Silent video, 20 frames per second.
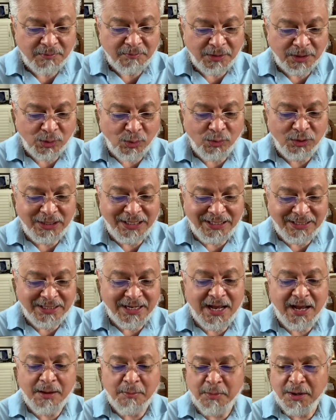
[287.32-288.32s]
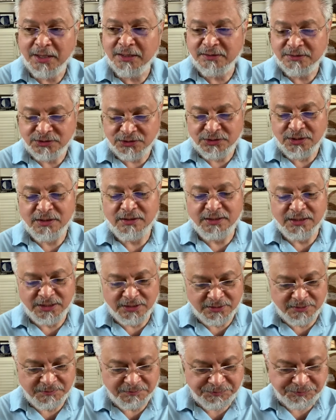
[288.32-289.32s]
but only Naaman the
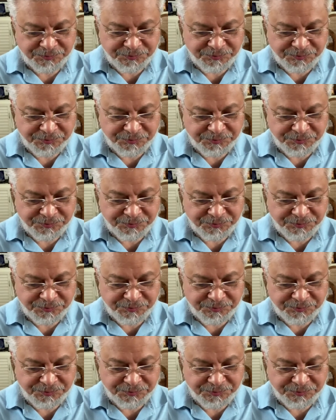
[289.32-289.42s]
Syrian.